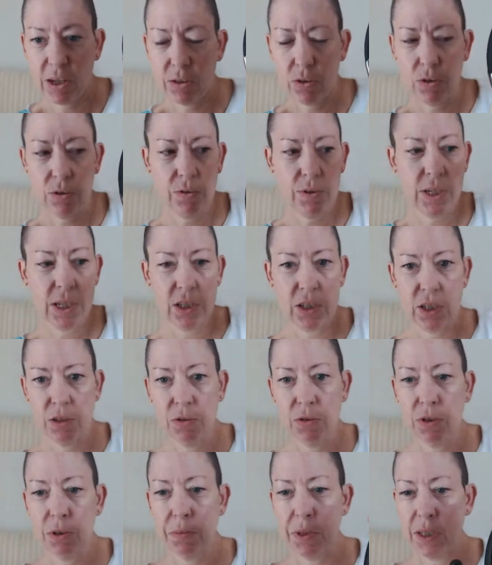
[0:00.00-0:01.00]
sort of kitchen
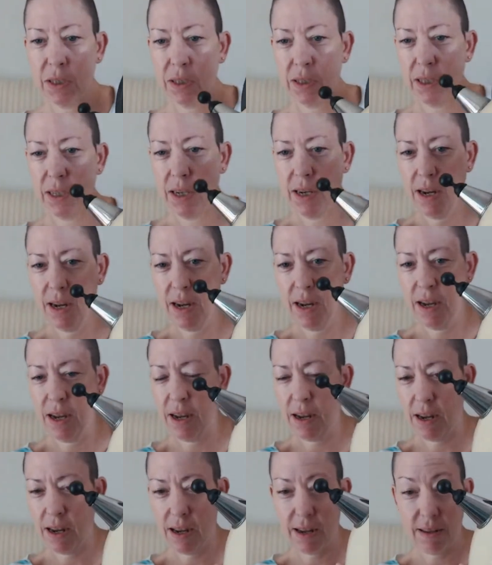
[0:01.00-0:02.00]
ornament.
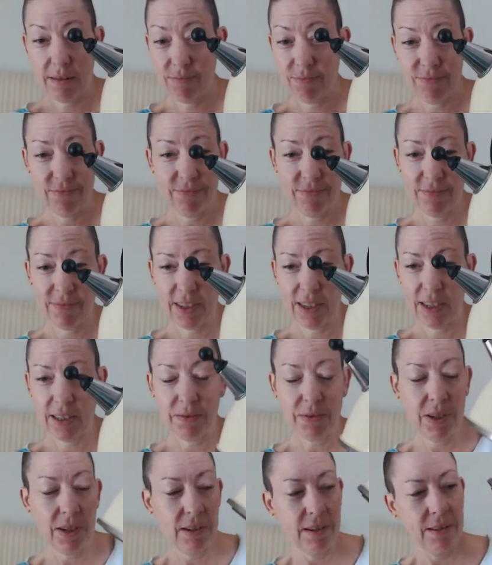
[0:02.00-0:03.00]

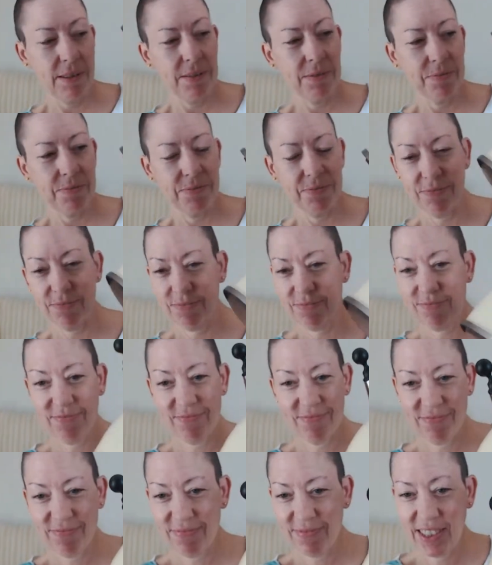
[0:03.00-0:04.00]

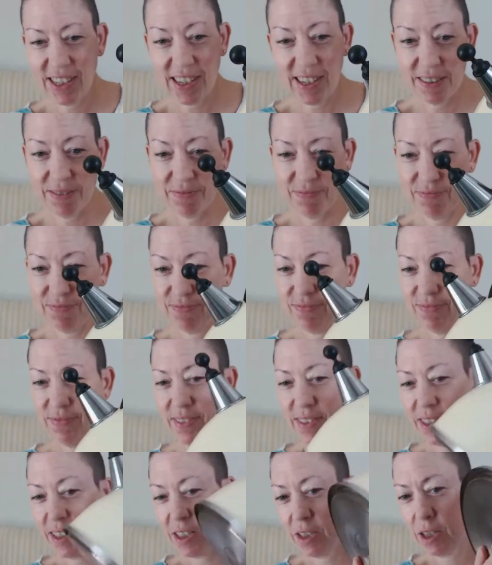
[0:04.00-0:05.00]

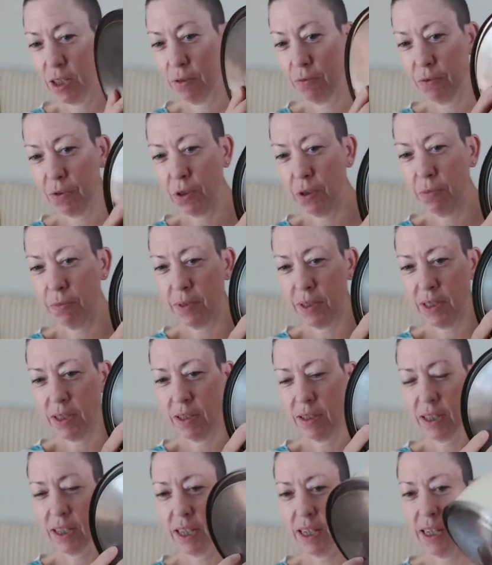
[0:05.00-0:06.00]
Stovetop
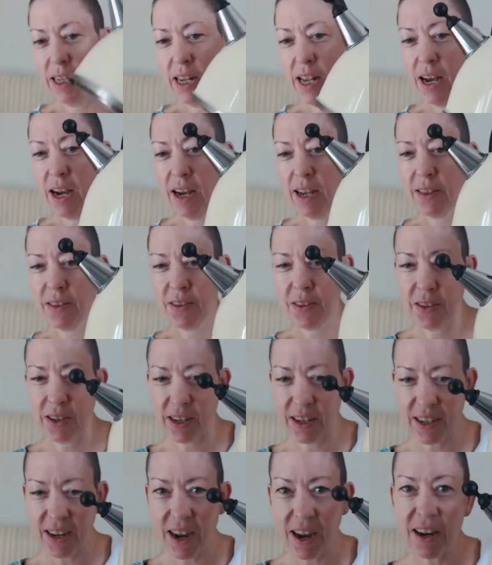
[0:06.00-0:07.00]
Arga.
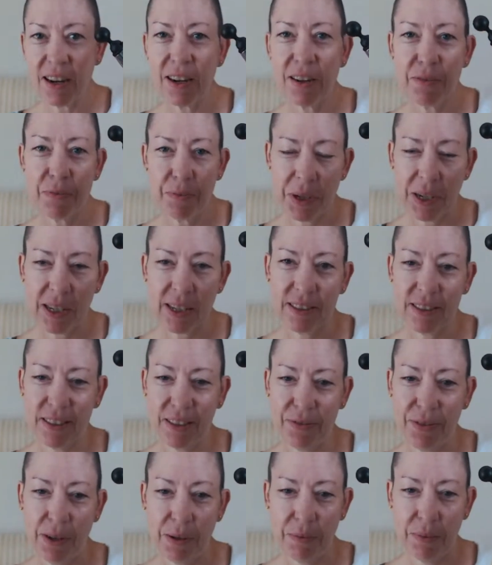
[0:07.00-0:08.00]
I love picking
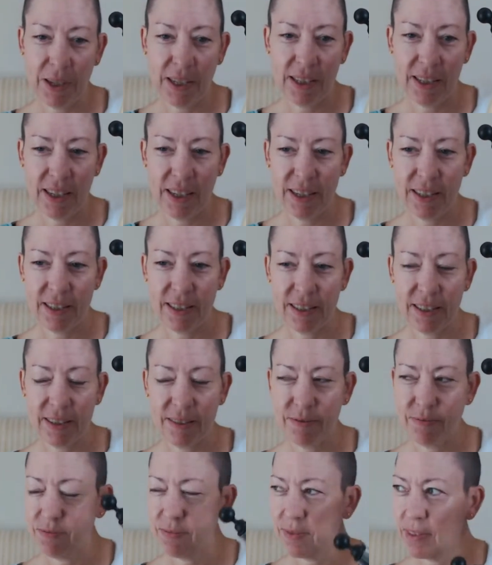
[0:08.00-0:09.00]
stuff up like this.
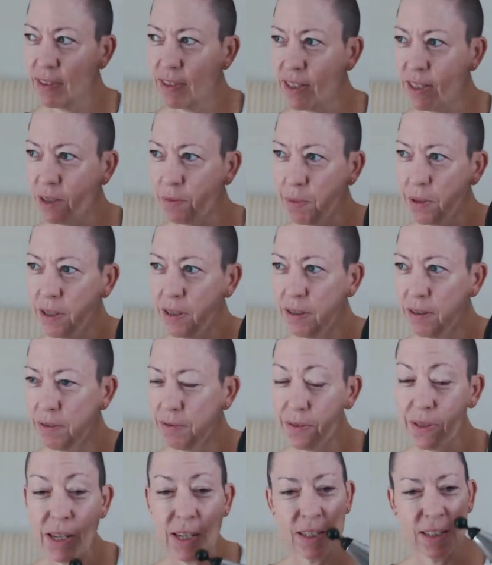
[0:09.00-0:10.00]
This is part
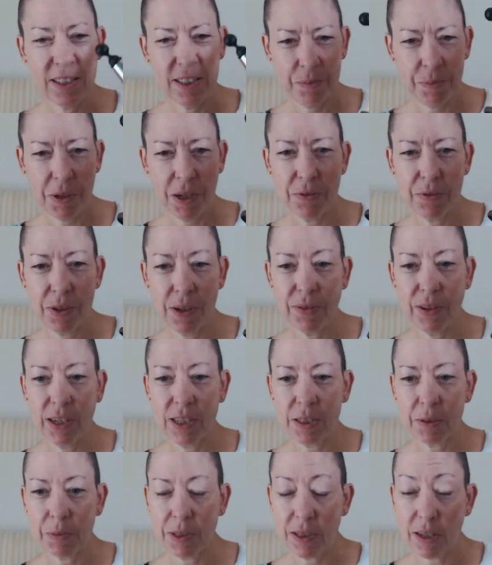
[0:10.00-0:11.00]
of what I've learned, I
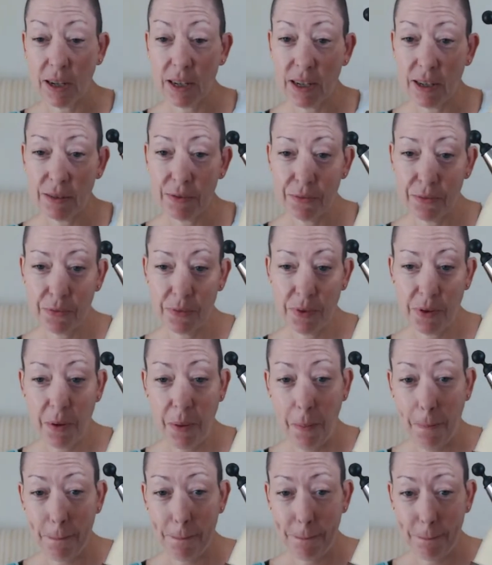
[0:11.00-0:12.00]
suppose. I love
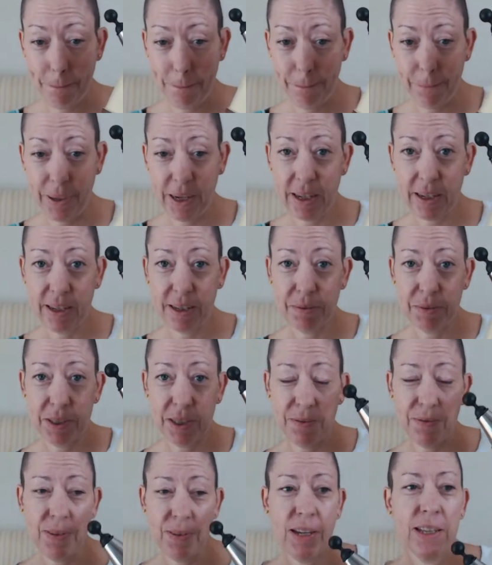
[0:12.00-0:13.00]
picking up
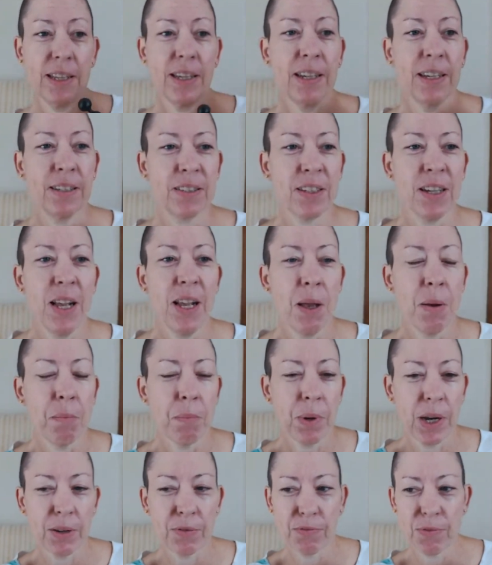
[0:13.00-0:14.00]
stuff like this,
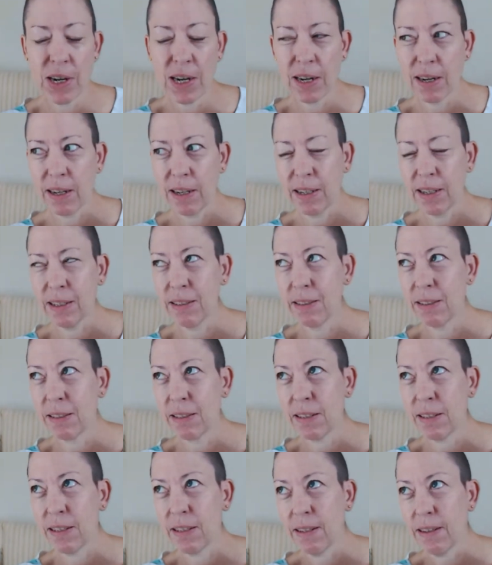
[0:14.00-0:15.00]
but I've
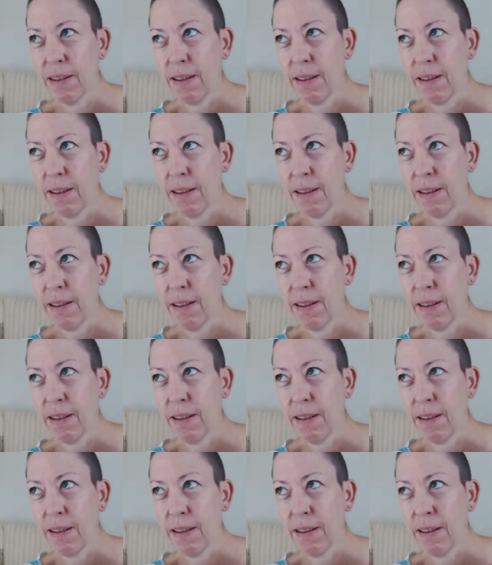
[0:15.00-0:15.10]
realized